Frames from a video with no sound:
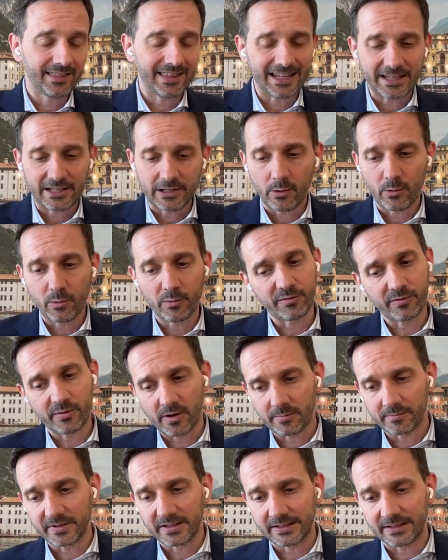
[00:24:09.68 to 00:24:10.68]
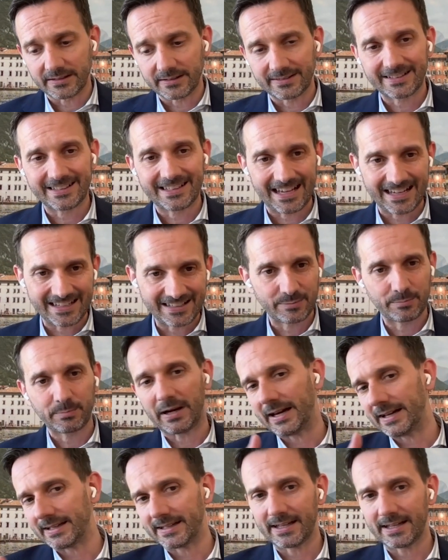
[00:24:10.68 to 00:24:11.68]
they go from this
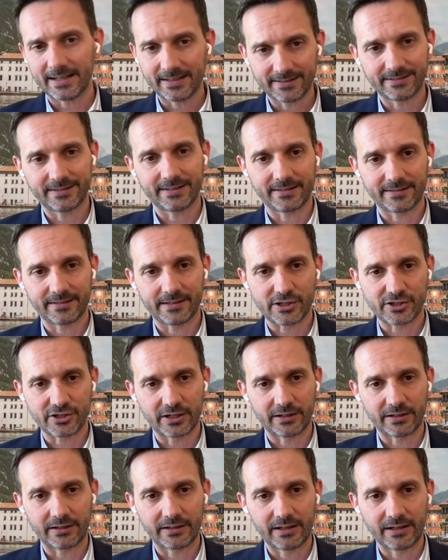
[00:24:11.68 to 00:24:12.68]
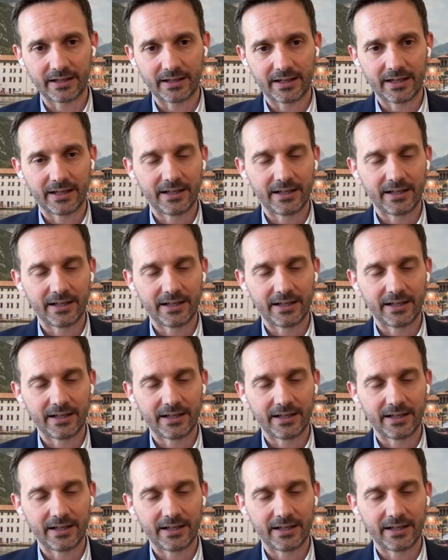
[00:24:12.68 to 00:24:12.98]
case-by-case decision